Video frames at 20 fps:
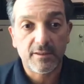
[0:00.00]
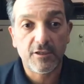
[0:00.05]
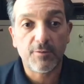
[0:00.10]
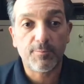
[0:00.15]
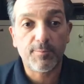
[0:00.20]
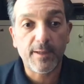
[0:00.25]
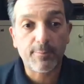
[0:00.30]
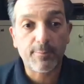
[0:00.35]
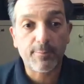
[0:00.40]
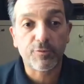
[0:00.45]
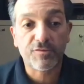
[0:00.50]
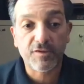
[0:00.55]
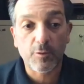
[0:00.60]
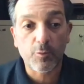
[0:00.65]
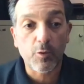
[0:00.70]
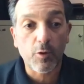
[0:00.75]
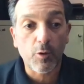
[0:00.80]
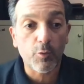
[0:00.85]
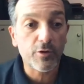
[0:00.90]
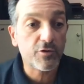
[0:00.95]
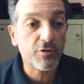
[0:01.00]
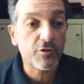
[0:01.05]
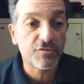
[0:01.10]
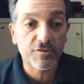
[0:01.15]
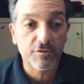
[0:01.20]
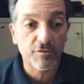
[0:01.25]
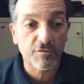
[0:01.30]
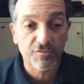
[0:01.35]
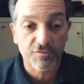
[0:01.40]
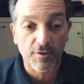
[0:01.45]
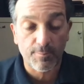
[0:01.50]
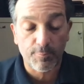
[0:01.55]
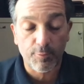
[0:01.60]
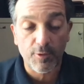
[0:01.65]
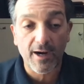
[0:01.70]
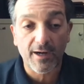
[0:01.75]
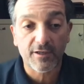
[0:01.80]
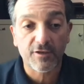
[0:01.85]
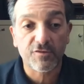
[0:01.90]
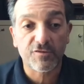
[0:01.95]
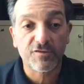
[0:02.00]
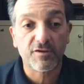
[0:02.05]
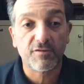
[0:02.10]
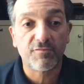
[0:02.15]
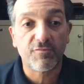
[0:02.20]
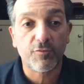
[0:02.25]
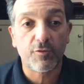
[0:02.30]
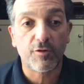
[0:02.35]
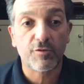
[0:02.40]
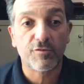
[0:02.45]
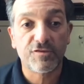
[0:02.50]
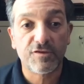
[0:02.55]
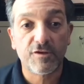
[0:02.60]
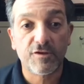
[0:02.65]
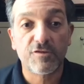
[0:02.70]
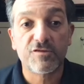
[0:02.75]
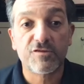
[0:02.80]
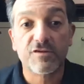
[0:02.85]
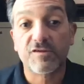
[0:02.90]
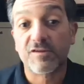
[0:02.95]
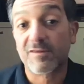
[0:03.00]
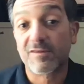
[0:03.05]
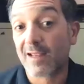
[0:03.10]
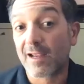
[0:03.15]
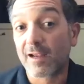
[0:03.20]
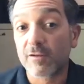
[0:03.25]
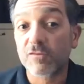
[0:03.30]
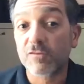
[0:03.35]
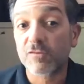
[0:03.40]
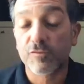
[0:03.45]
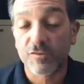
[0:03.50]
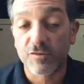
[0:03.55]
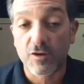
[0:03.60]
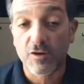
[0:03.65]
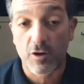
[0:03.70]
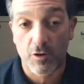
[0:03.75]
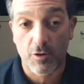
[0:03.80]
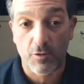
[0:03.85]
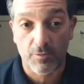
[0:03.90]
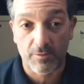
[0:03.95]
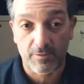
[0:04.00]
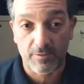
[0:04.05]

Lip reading: People say, well, we're just going to start practicing for our seasons. And the answer is no.